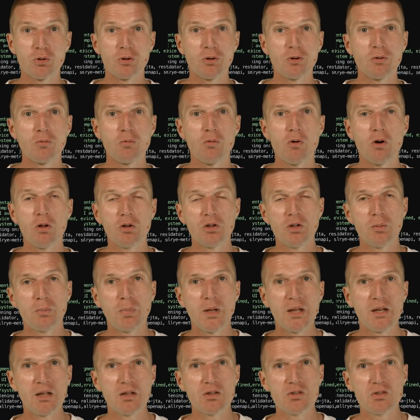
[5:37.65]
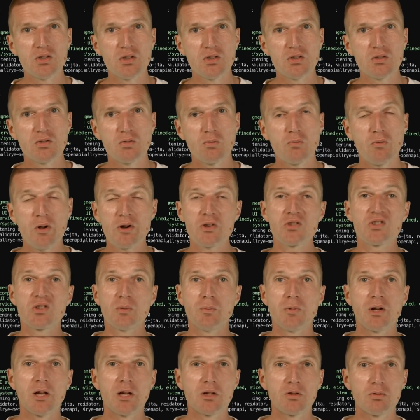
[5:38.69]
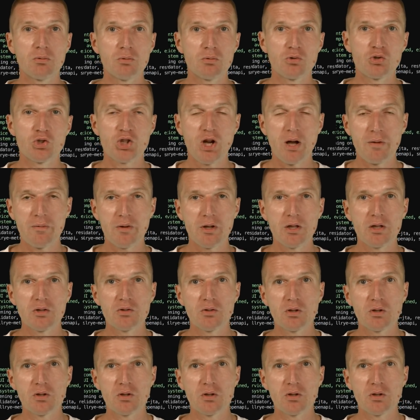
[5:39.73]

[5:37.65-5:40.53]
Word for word: or all dependencies, very similar to Java.